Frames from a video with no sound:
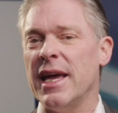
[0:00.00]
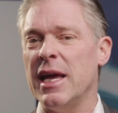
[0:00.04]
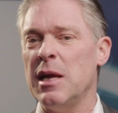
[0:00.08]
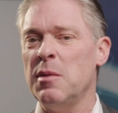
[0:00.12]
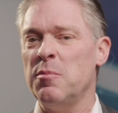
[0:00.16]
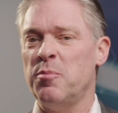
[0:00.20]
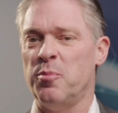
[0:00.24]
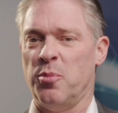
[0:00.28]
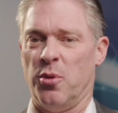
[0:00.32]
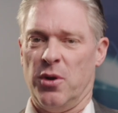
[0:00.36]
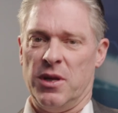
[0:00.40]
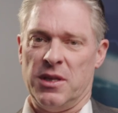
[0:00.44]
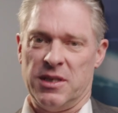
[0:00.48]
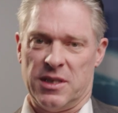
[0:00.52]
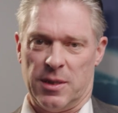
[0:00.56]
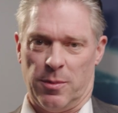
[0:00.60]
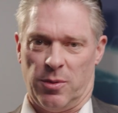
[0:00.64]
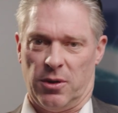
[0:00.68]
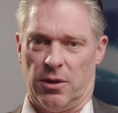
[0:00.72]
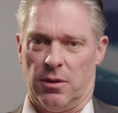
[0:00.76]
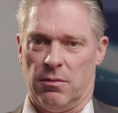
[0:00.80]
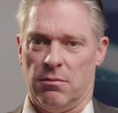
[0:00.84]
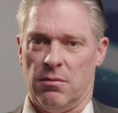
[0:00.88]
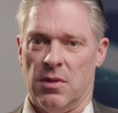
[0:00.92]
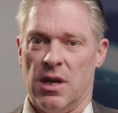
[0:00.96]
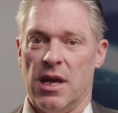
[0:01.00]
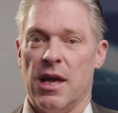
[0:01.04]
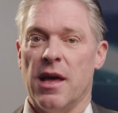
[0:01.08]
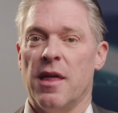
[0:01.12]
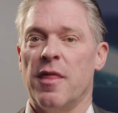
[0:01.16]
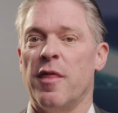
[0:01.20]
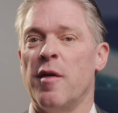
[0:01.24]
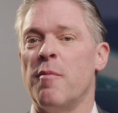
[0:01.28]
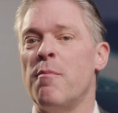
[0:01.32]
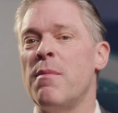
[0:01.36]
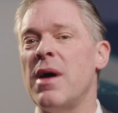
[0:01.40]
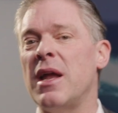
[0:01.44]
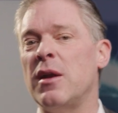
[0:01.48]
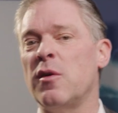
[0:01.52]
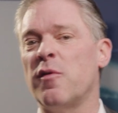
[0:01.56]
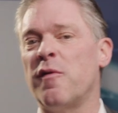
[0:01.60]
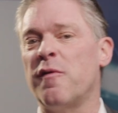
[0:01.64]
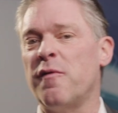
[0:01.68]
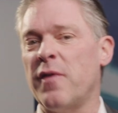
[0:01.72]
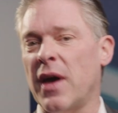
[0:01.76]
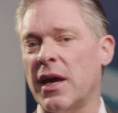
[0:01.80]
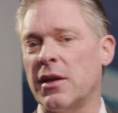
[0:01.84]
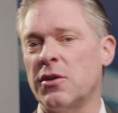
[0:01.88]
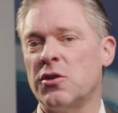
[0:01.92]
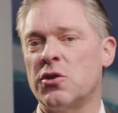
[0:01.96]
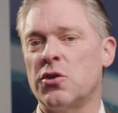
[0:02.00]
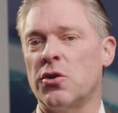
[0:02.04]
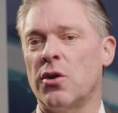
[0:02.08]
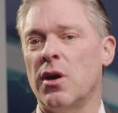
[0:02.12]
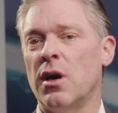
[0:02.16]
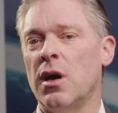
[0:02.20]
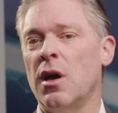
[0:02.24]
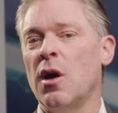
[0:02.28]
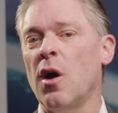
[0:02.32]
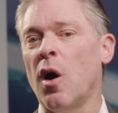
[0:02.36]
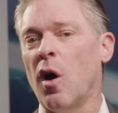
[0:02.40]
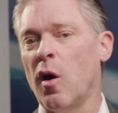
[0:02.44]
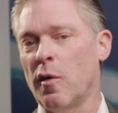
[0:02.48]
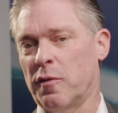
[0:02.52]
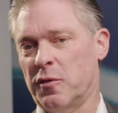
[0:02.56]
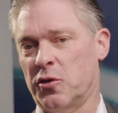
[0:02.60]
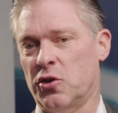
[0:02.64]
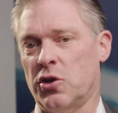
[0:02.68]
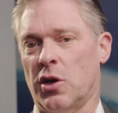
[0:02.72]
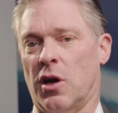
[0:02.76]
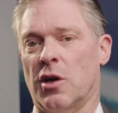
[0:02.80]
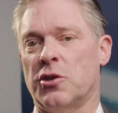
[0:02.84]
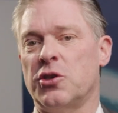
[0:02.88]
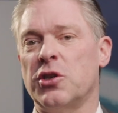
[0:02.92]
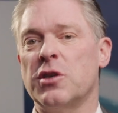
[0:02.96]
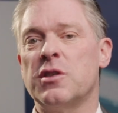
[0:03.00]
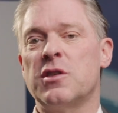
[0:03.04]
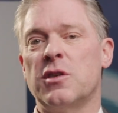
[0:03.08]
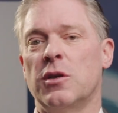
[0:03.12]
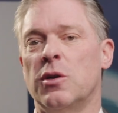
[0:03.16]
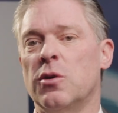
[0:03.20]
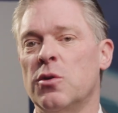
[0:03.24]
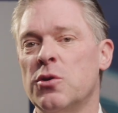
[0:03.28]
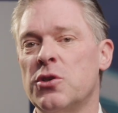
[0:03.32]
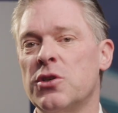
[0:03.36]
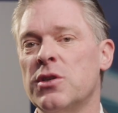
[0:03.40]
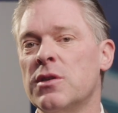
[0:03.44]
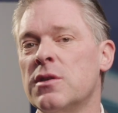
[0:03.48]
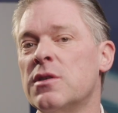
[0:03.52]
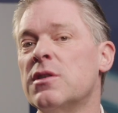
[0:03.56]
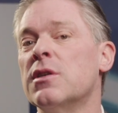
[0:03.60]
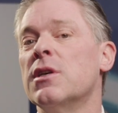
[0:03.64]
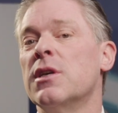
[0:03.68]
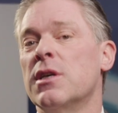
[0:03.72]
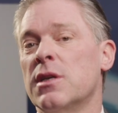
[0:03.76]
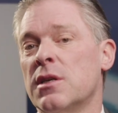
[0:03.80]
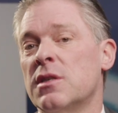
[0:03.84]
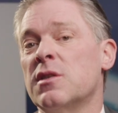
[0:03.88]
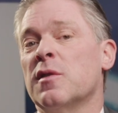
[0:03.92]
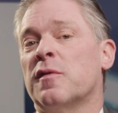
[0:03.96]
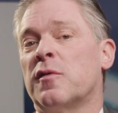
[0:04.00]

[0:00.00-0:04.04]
In principle, the manufacturer of charging solutions is